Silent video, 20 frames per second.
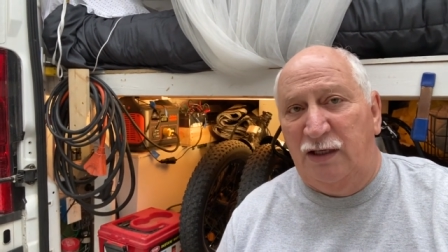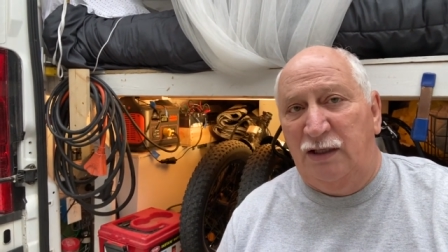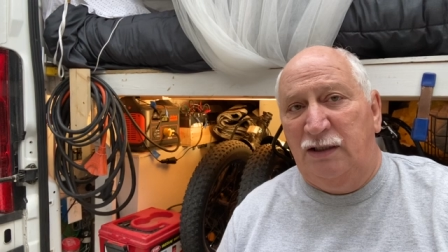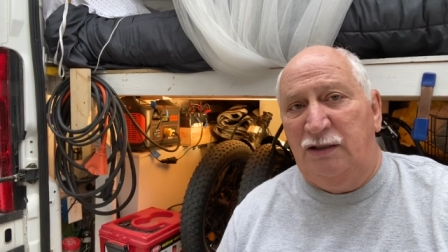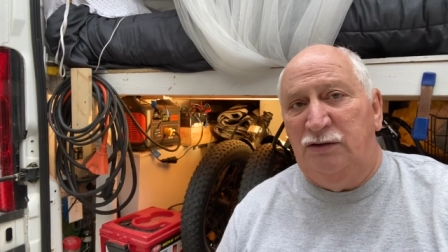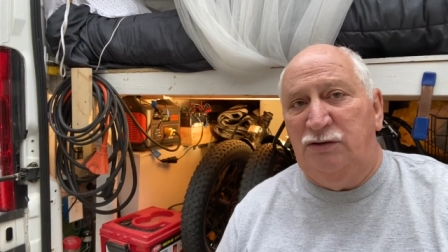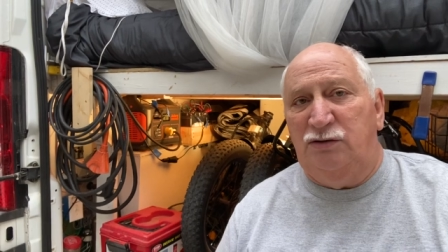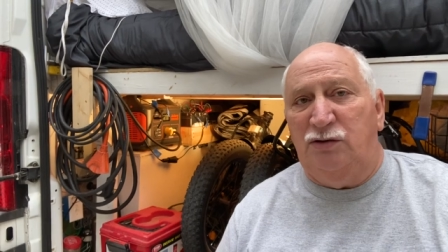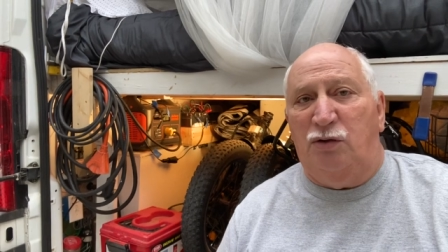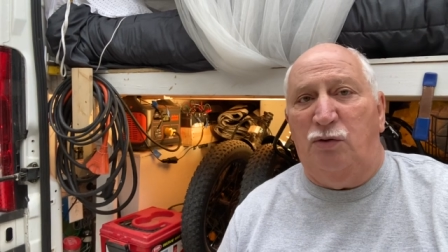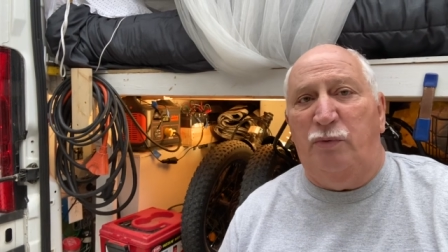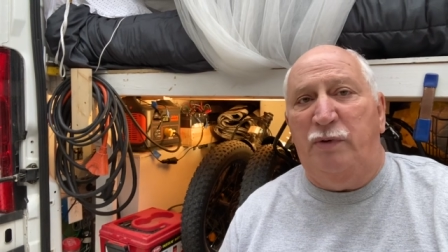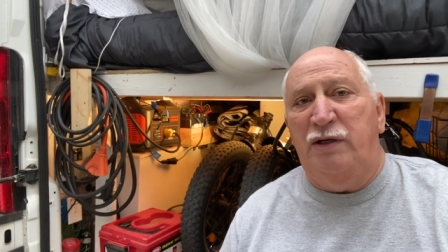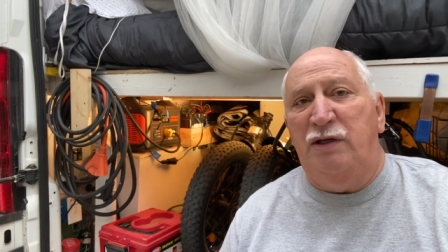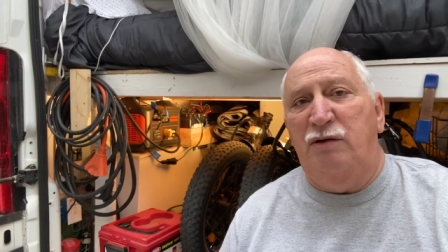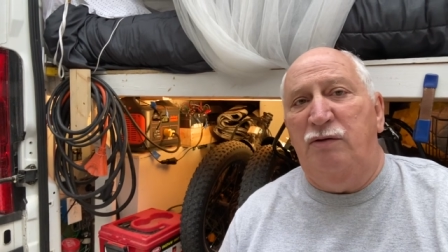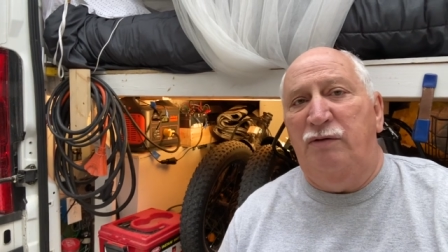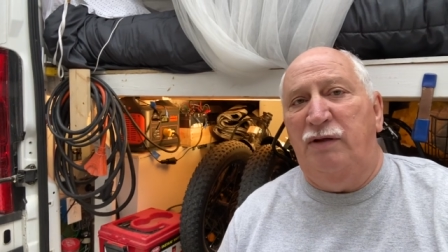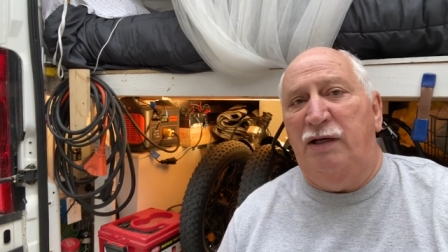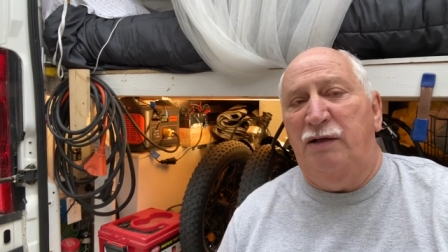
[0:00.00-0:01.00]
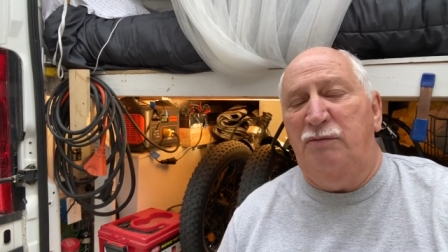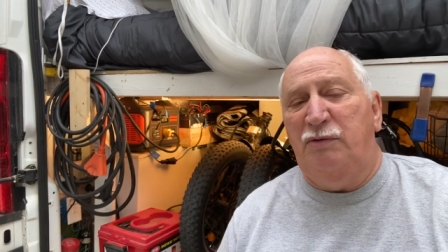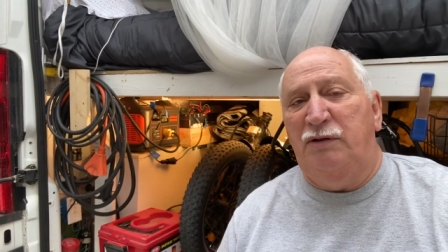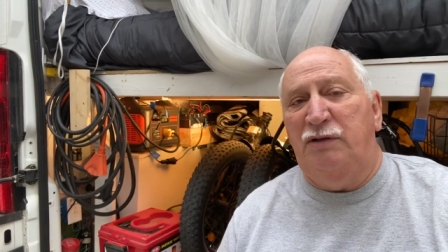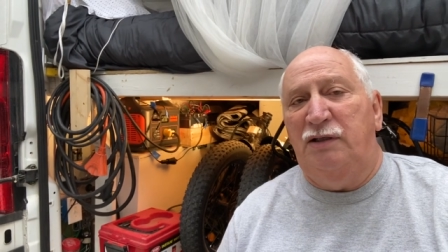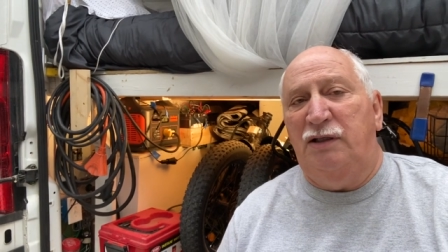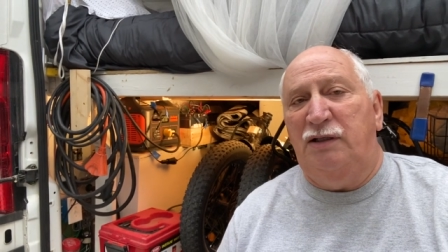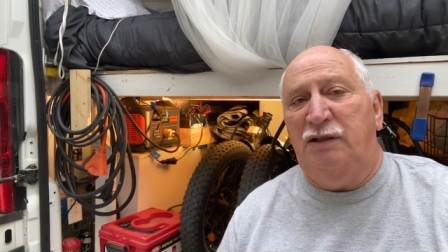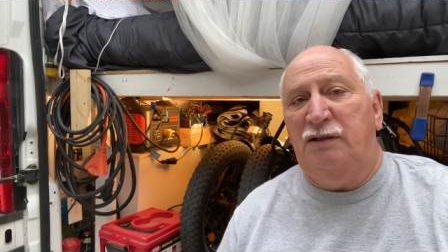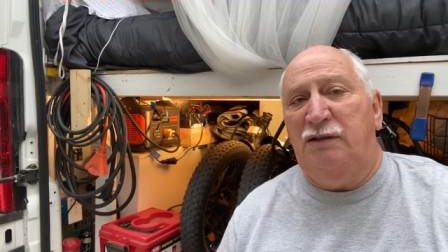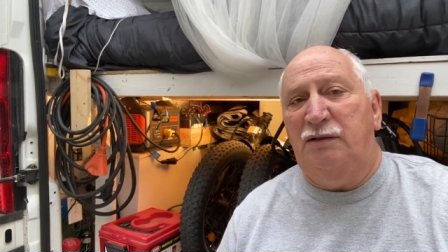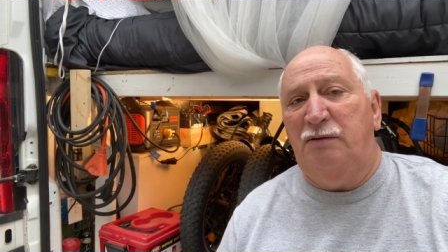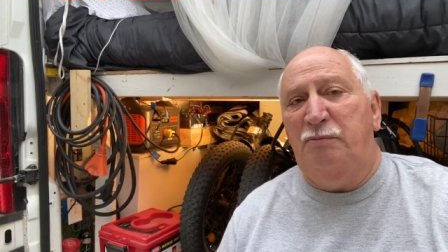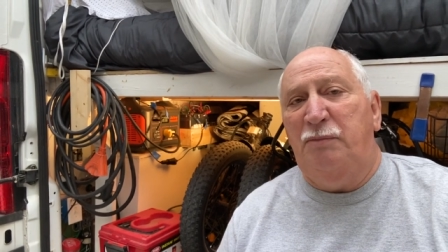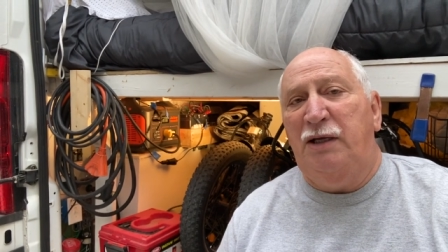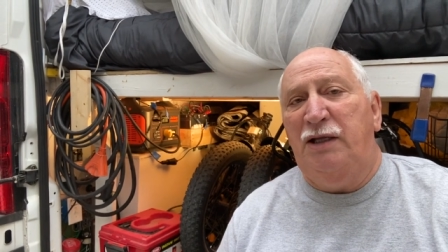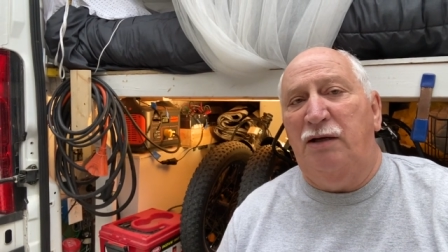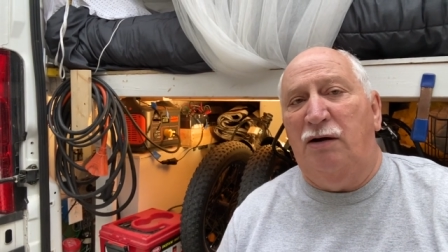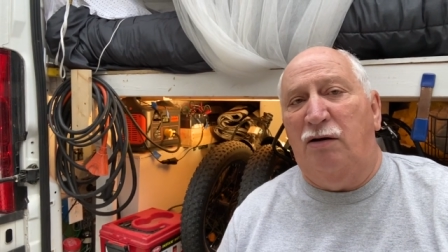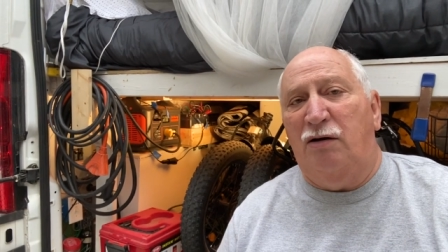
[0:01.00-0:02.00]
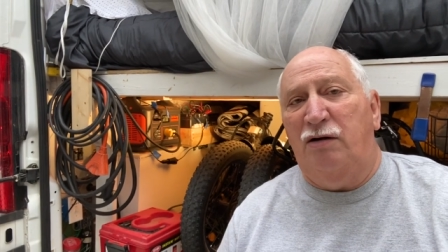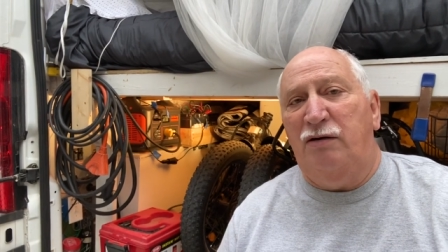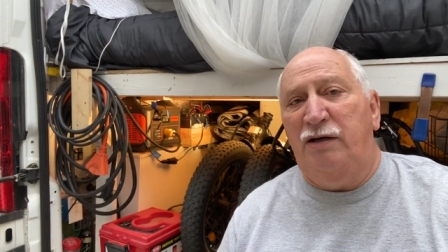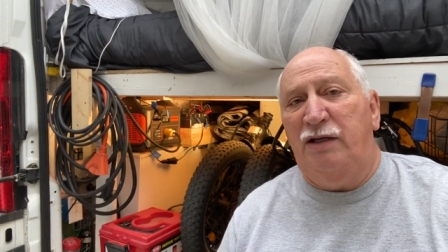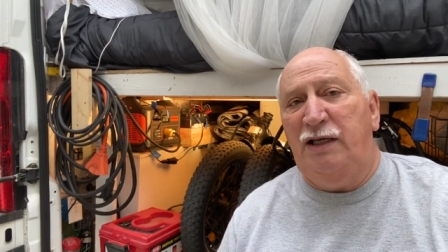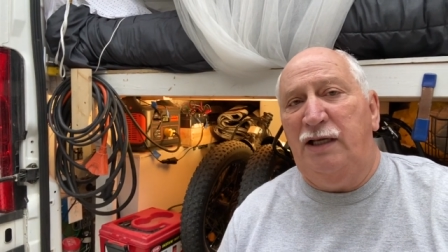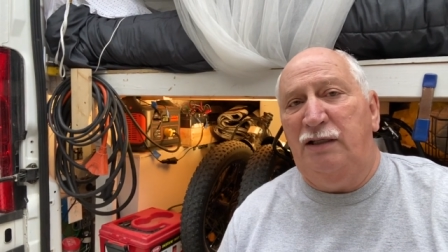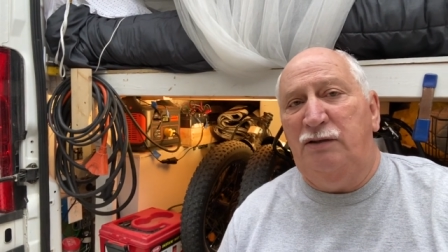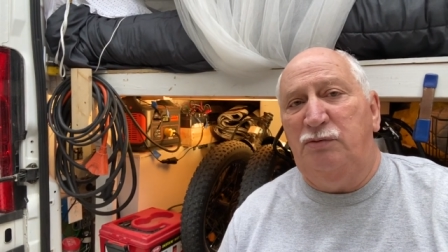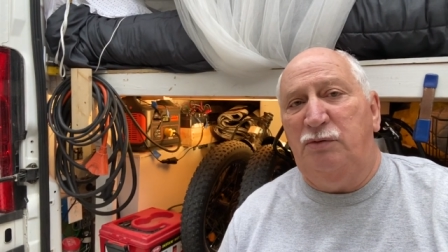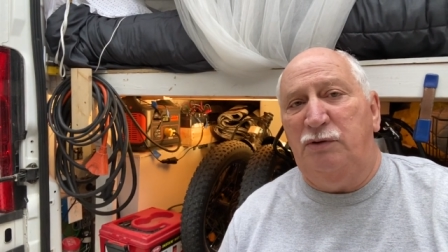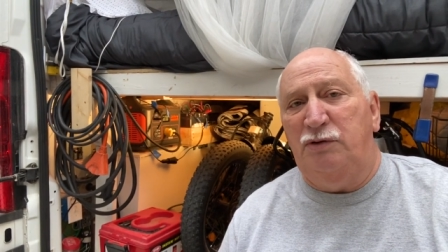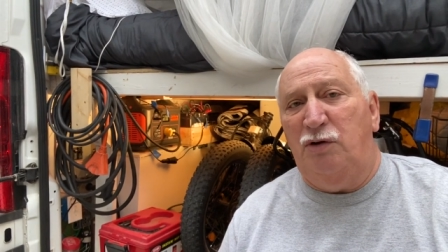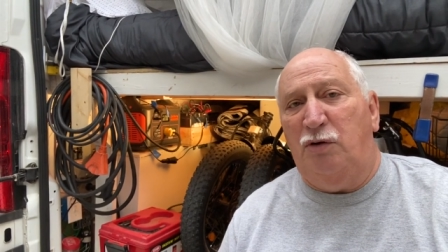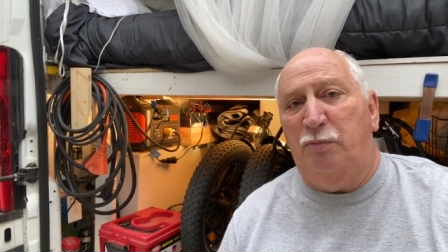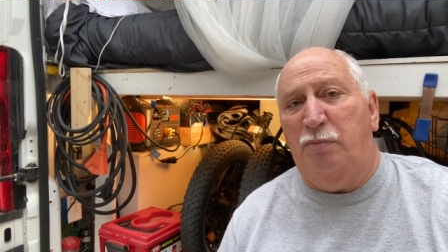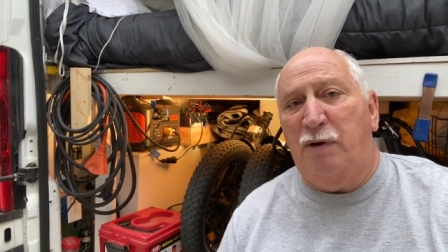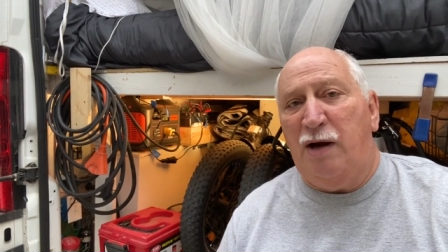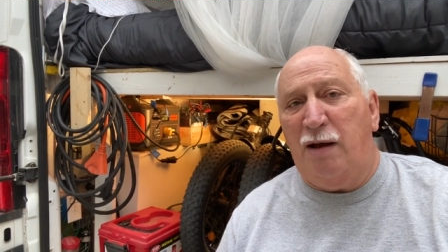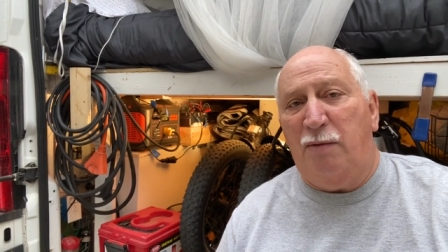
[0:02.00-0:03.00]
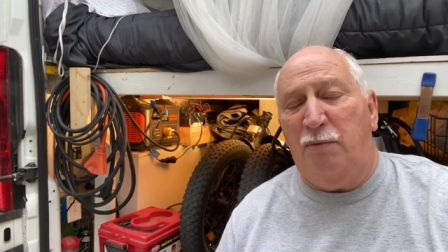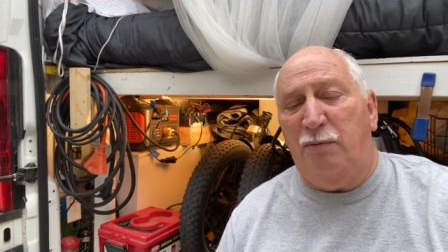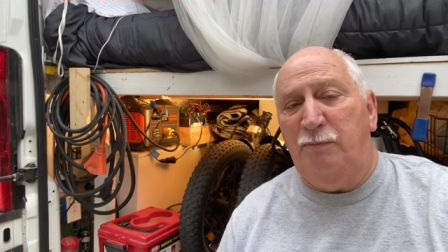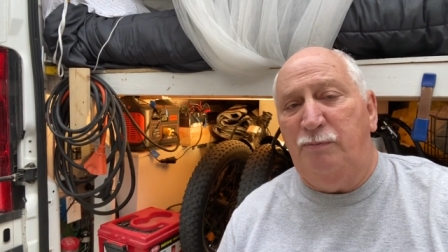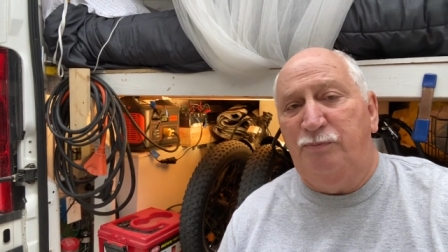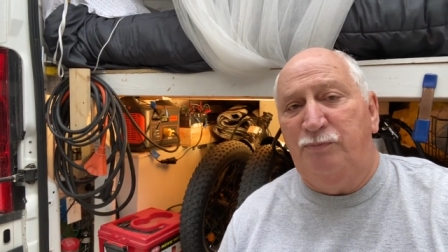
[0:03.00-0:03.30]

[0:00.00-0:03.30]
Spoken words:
so we knew that it would meet our needs with no problem.